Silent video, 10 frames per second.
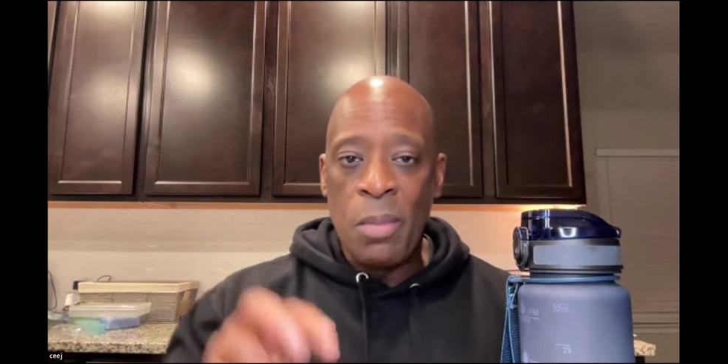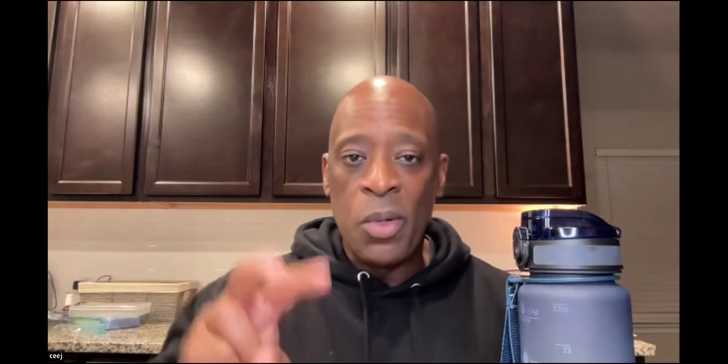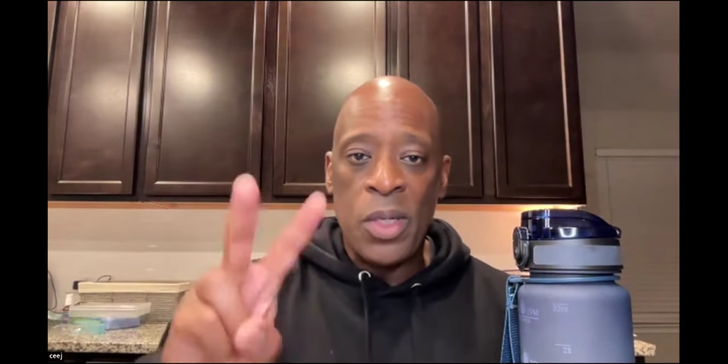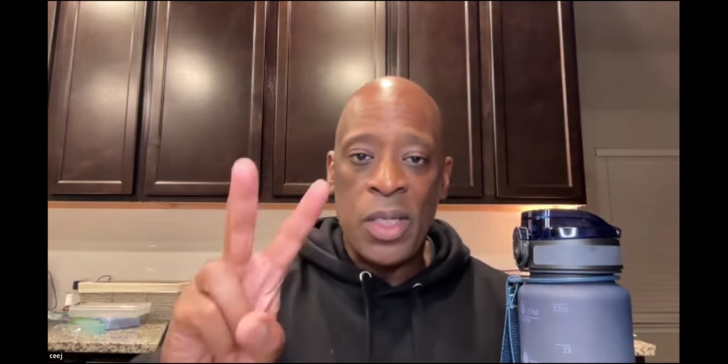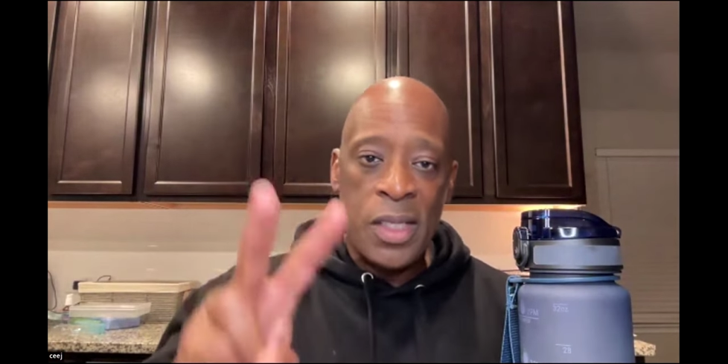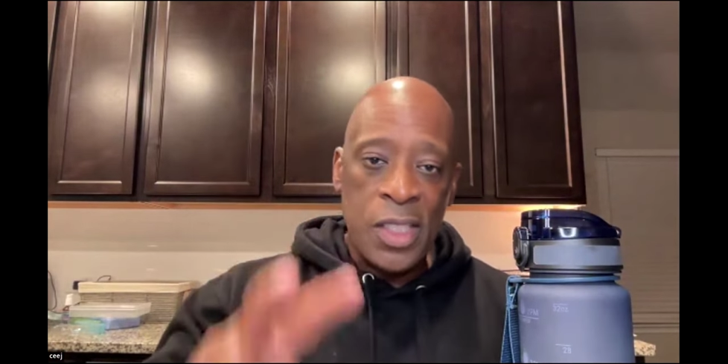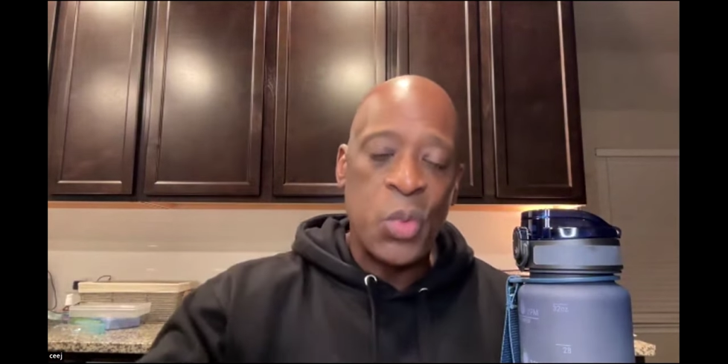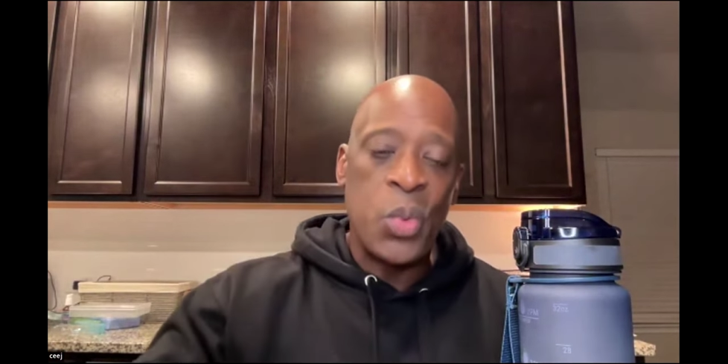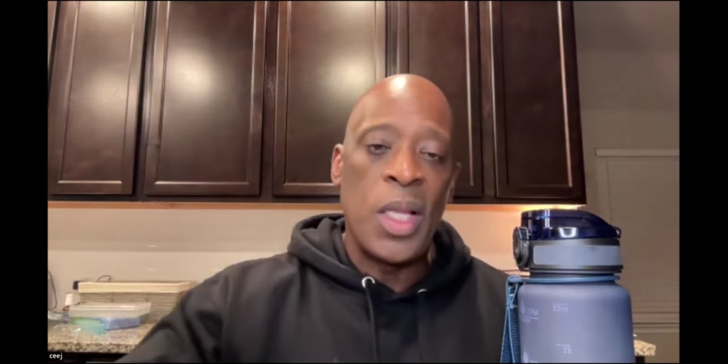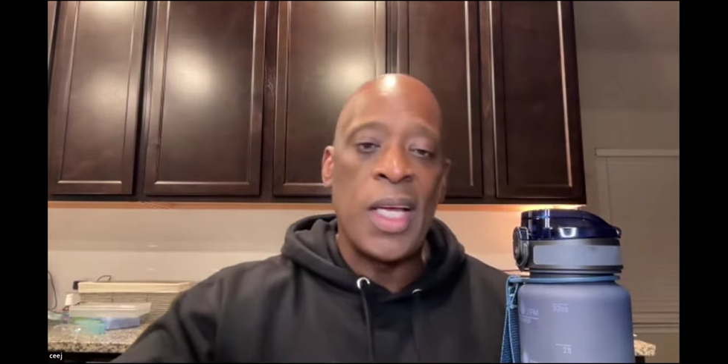I'm going to end
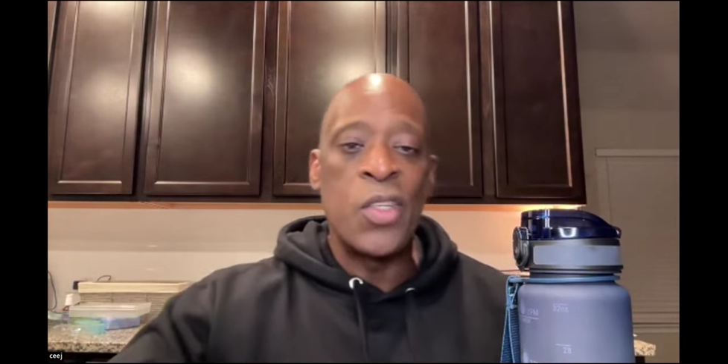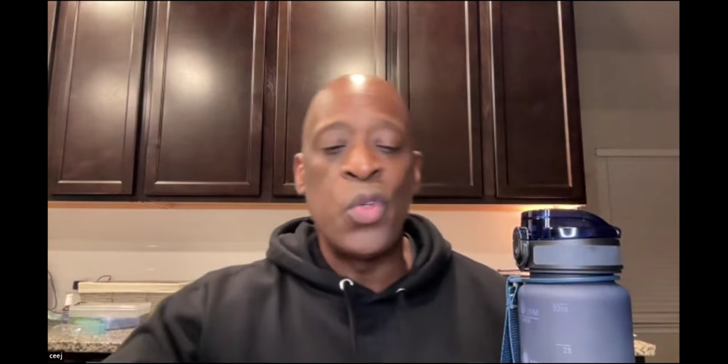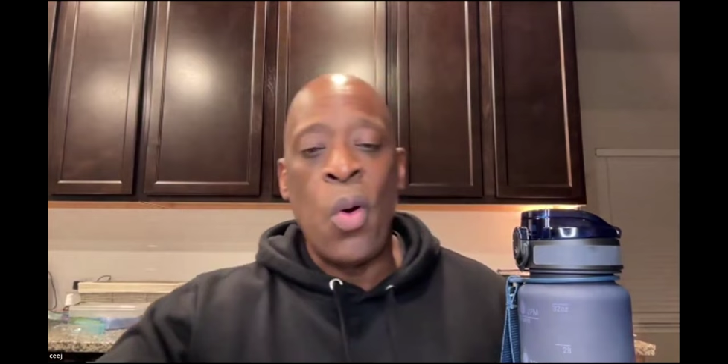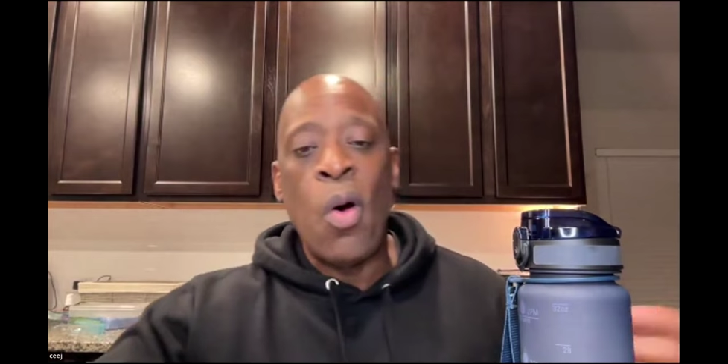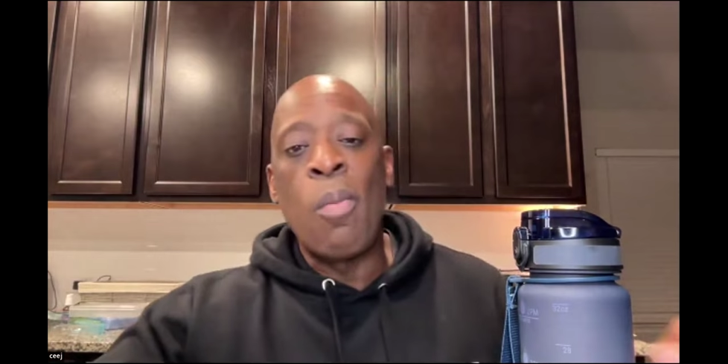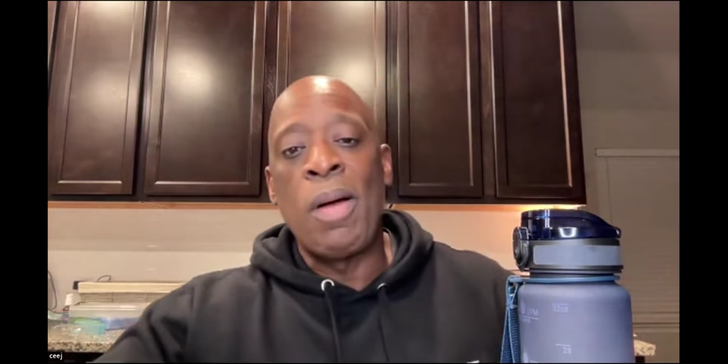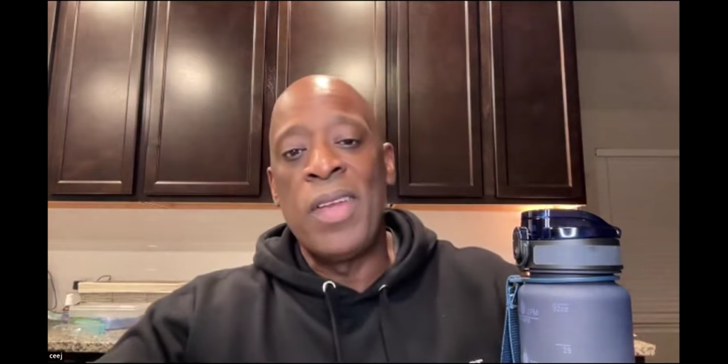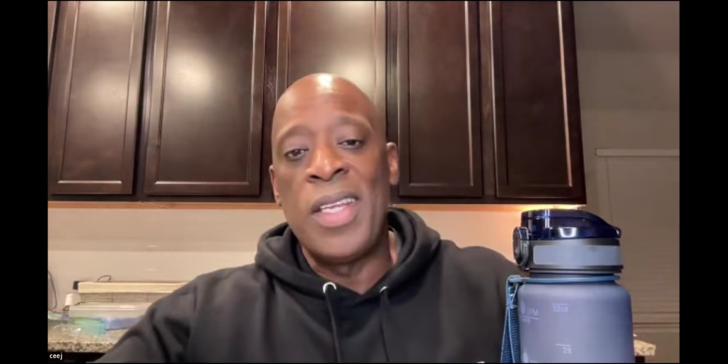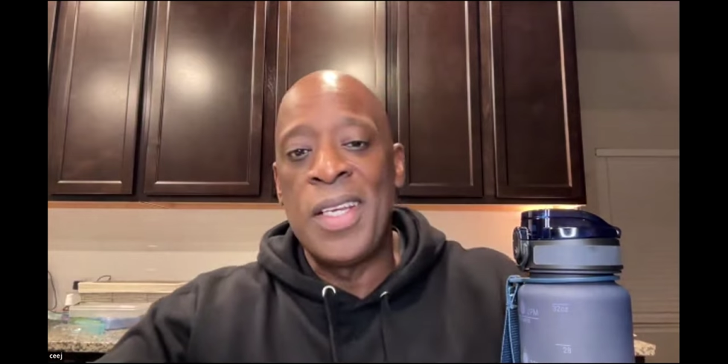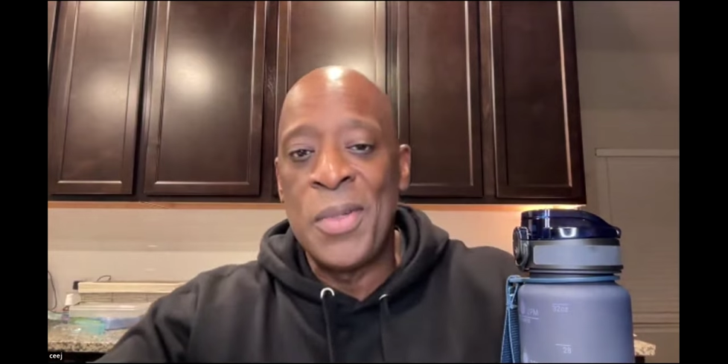this one like I do all
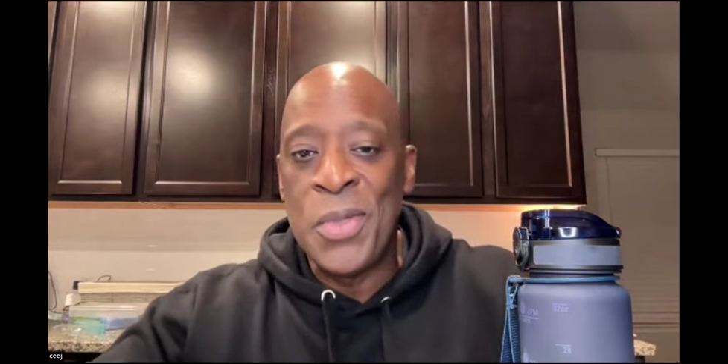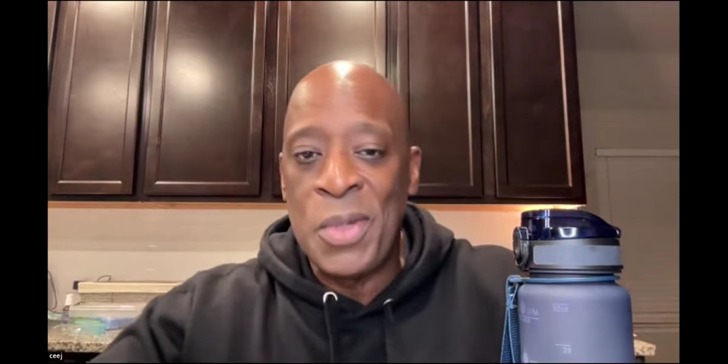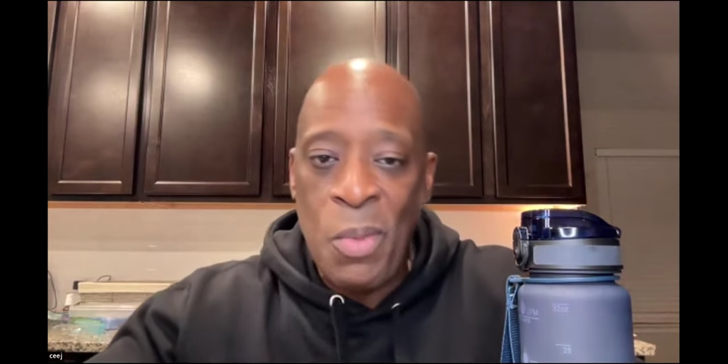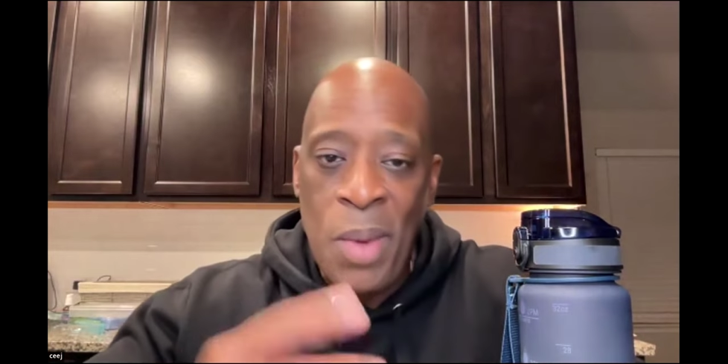my videos